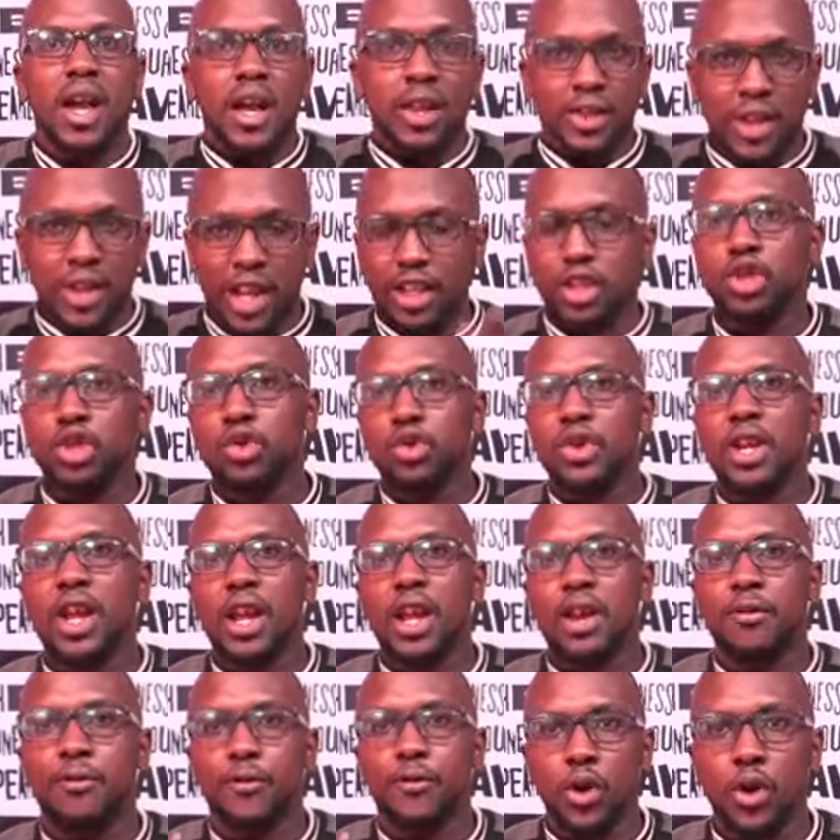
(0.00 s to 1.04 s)
that you
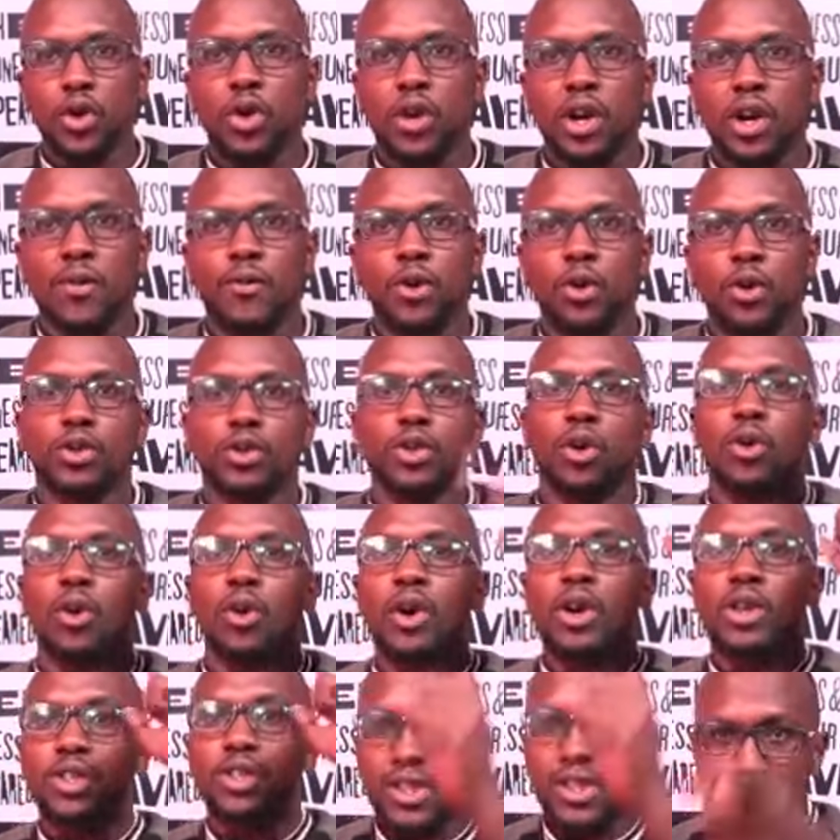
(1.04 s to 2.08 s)
need for your review. So
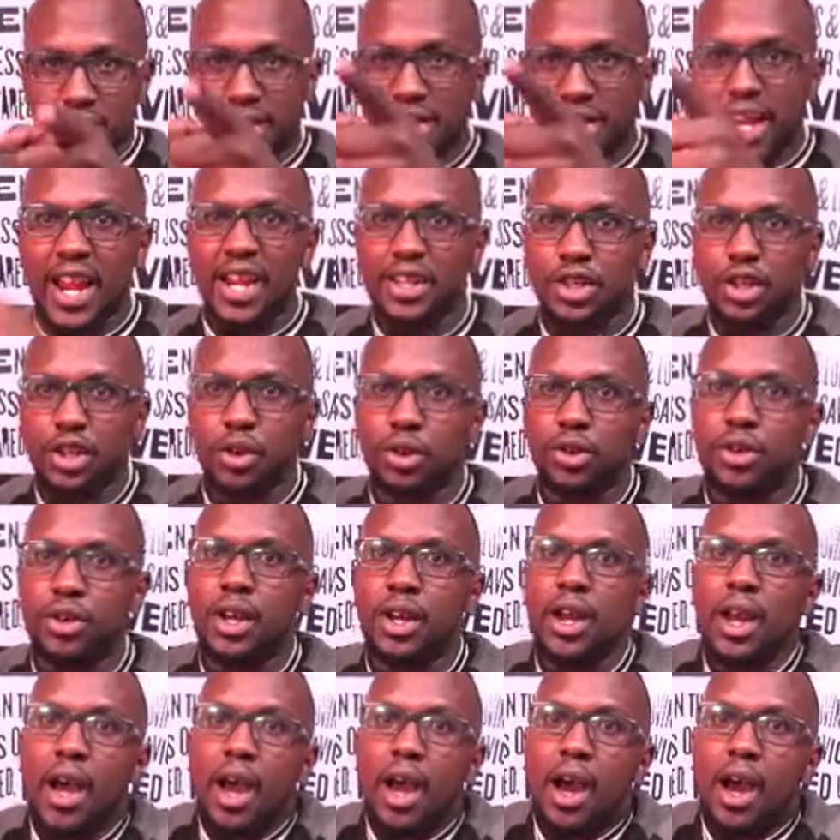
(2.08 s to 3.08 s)
stay tuned.